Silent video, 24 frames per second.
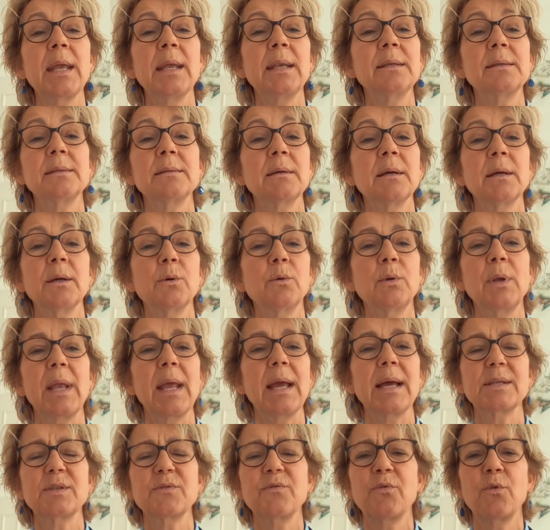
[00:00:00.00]
it only
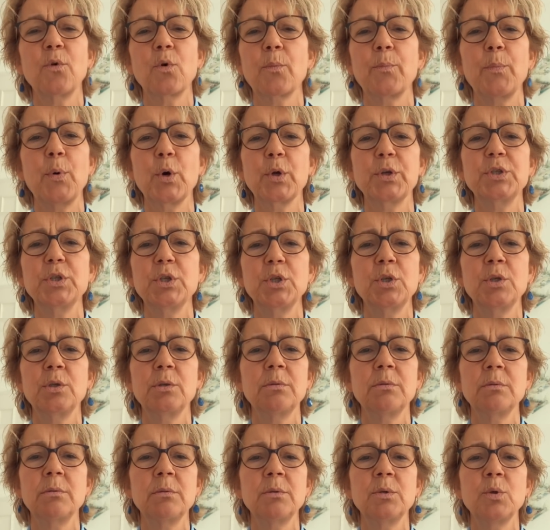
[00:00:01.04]
has points.
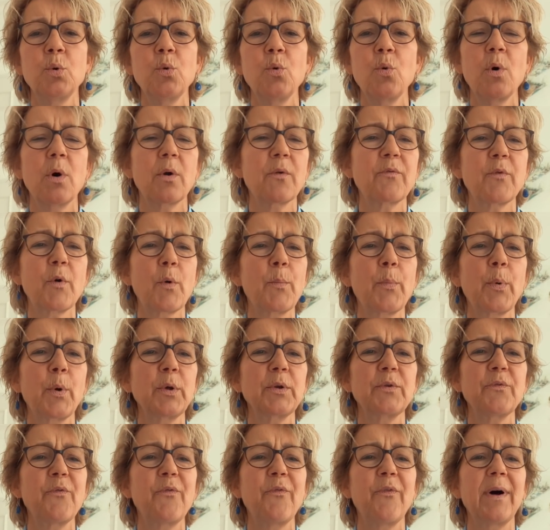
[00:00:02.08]
2 or
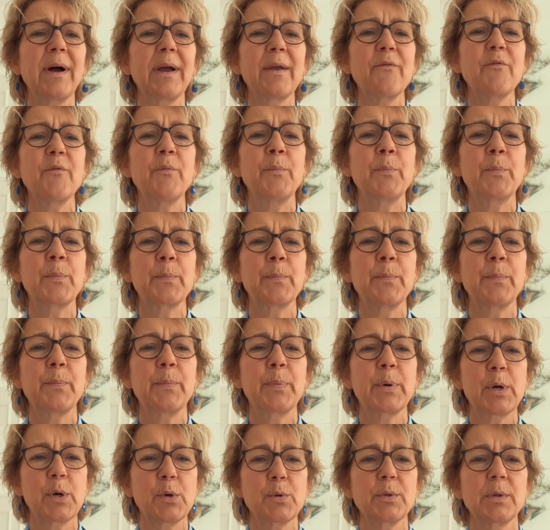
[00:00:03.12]
4.5
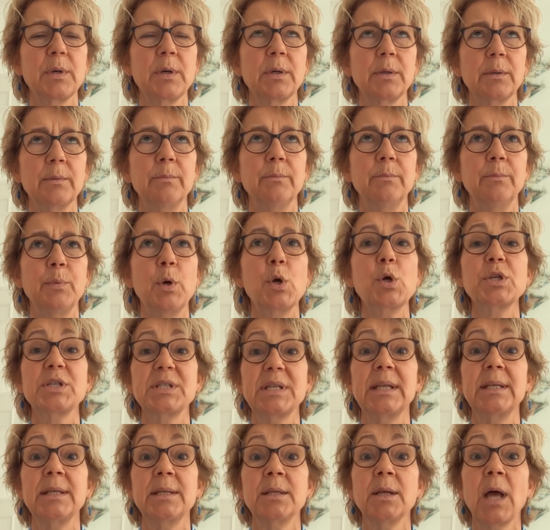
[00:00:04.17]
um,
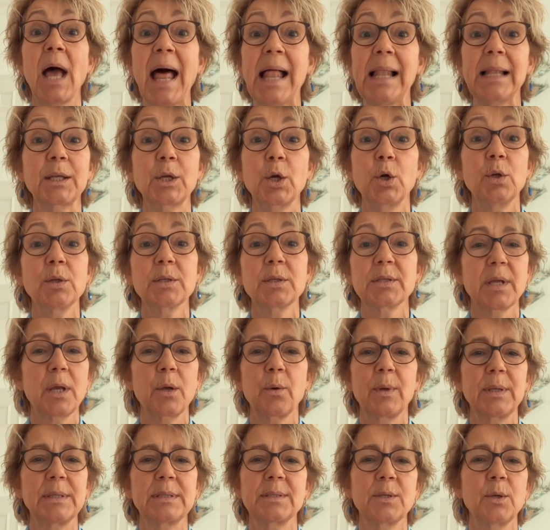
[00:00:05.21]
percent alcohol, so
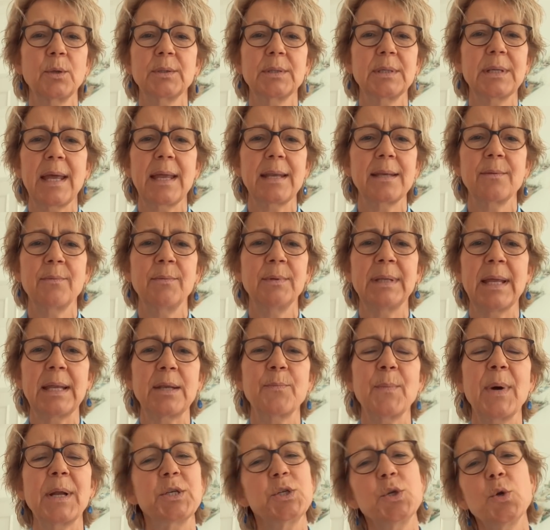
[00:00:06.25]
it's not that, that
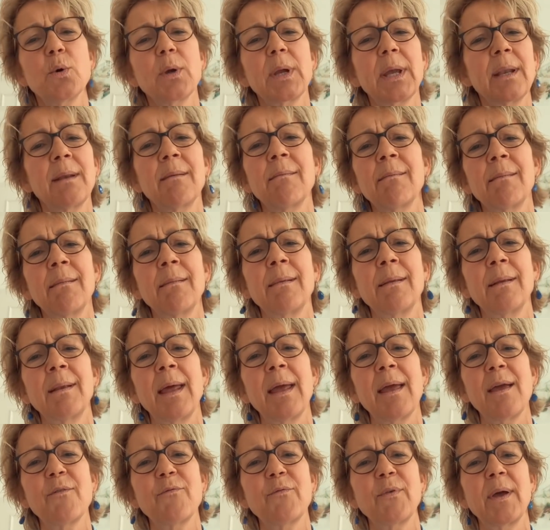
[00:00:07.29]
much. You can
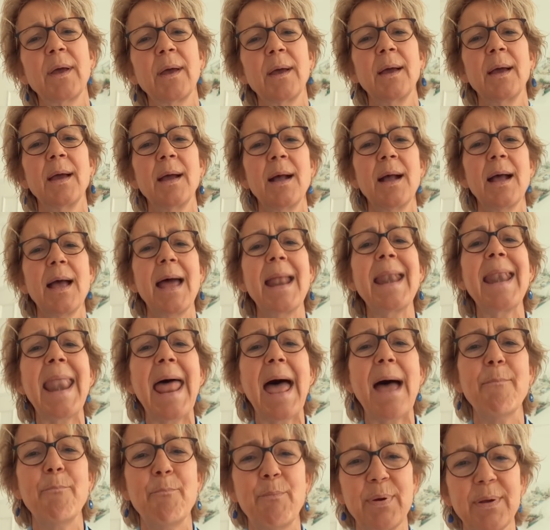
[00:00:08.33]
have a, a
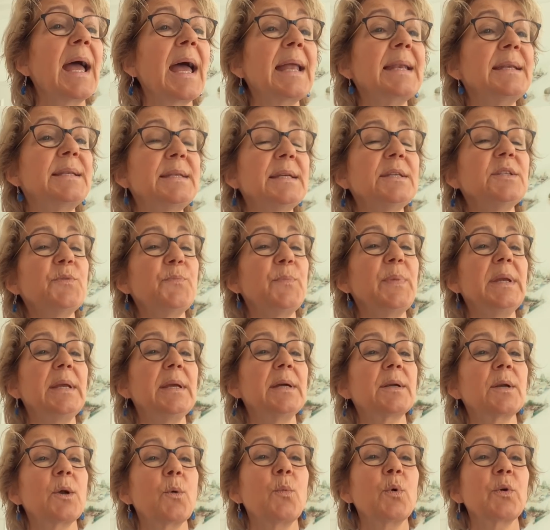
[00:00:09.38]
nap. And this
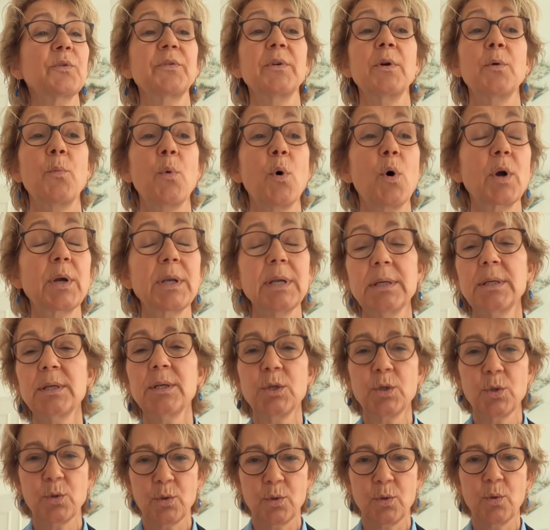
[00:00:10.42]
beer was awarded
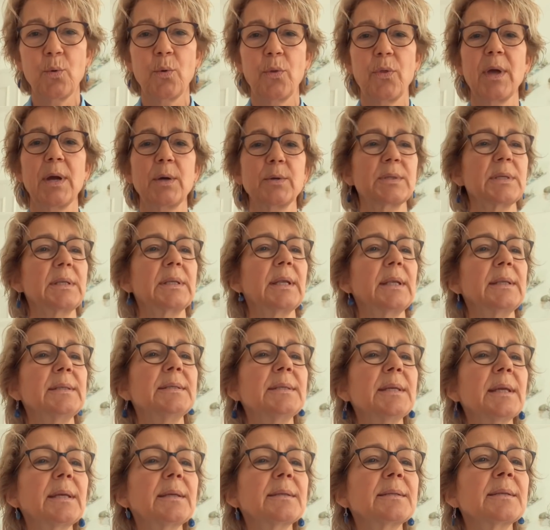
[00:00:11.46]

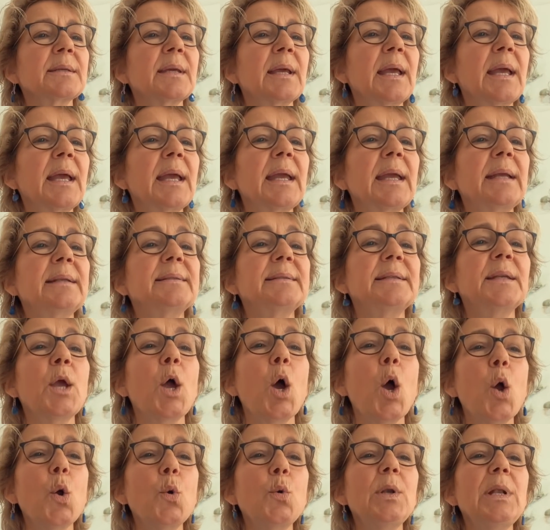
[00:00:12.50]
2006. It's the
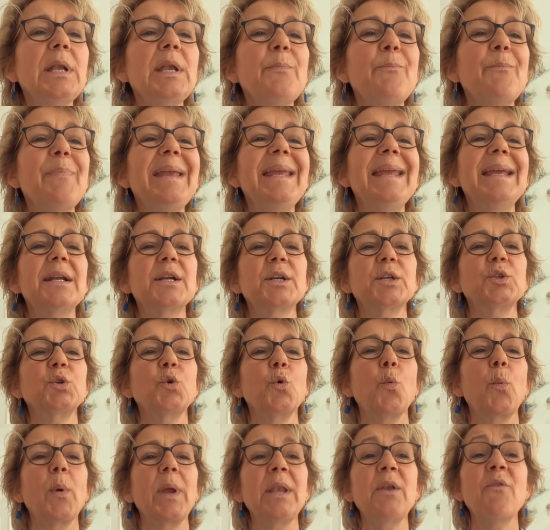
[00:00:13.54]
only beer to
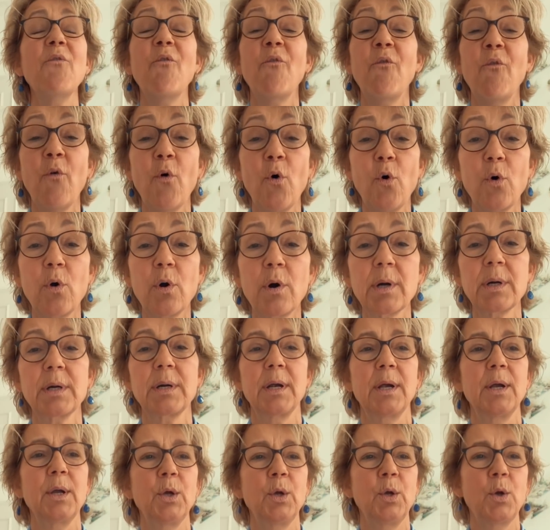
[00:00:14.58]
win four
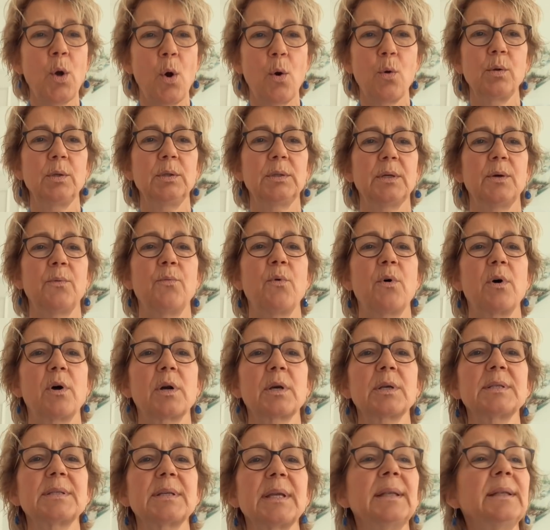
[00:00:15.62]
gold
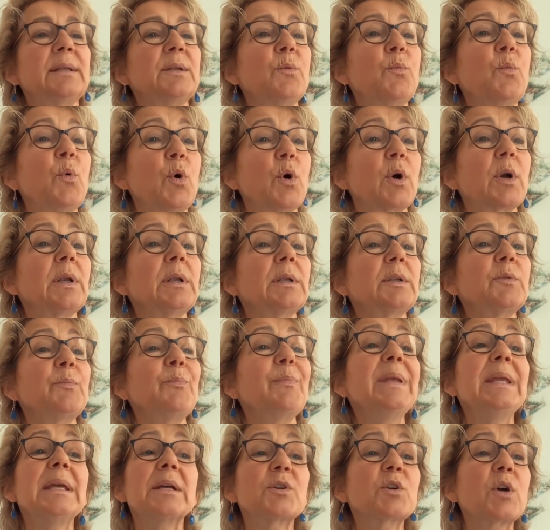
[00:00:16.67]
awards in the World
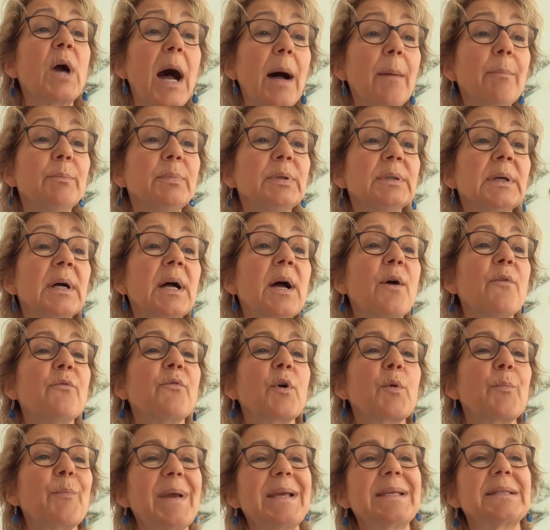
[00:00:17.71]
Beer Cup
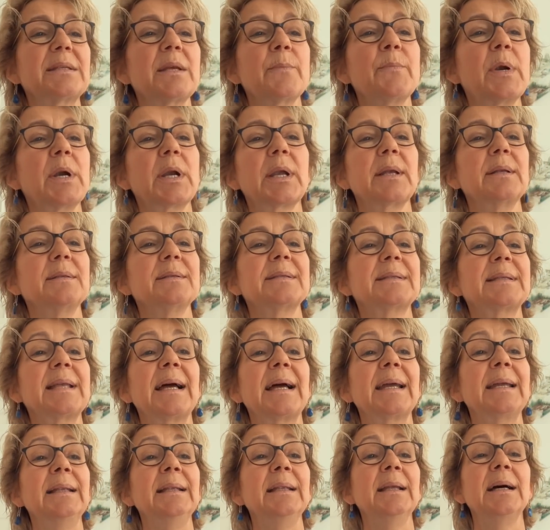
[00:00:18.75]
for Best American
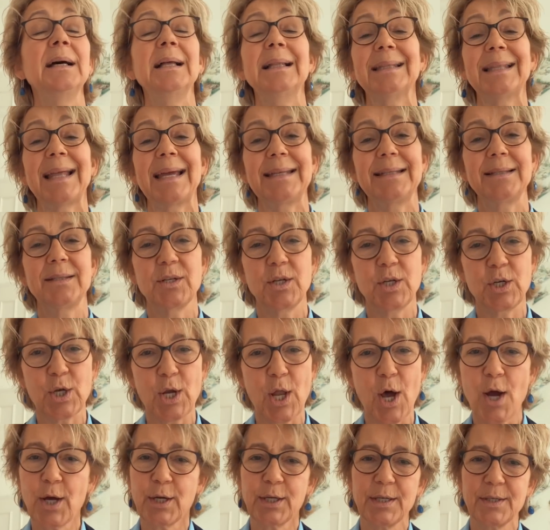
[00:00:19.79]
Style Light
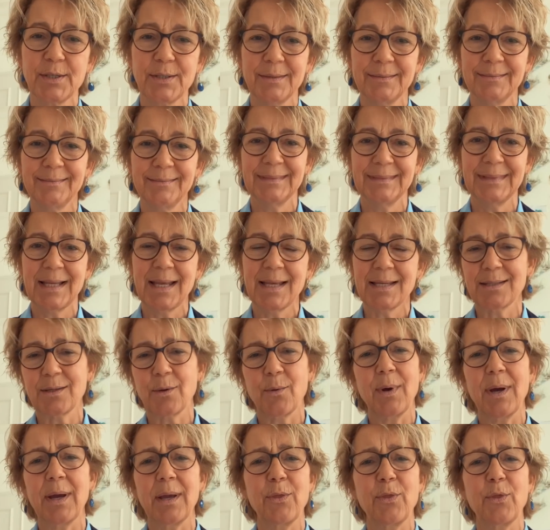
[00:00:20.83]
Lager. So
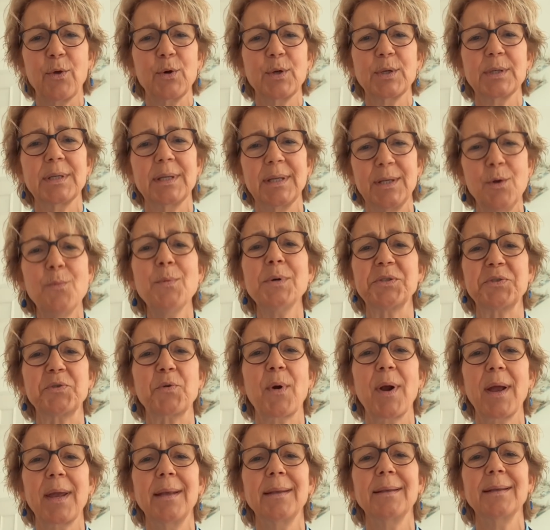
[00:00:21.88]
I thought, you must
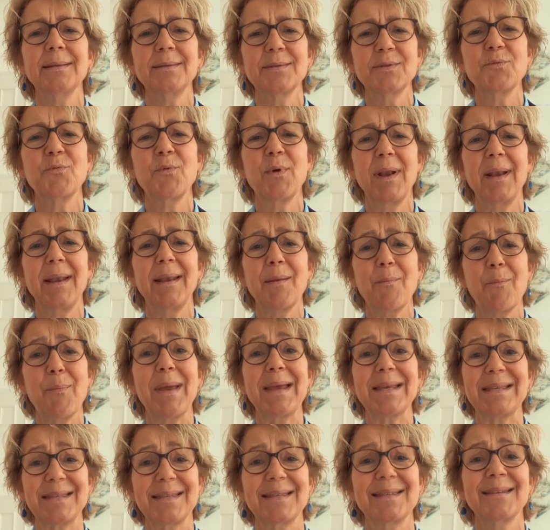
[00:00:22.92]
try it. It's really the
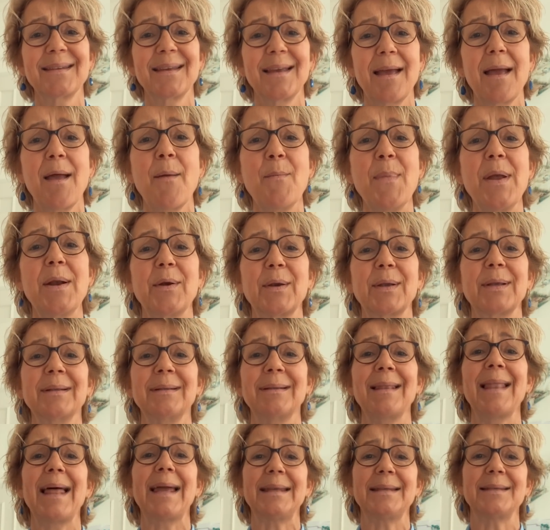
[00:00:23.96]
best American
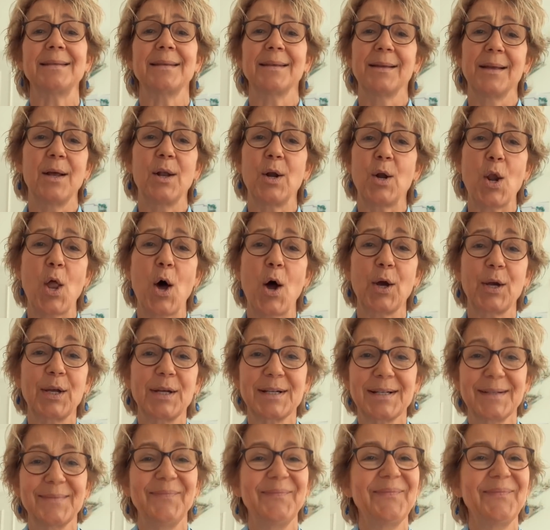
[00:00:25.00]
light lager.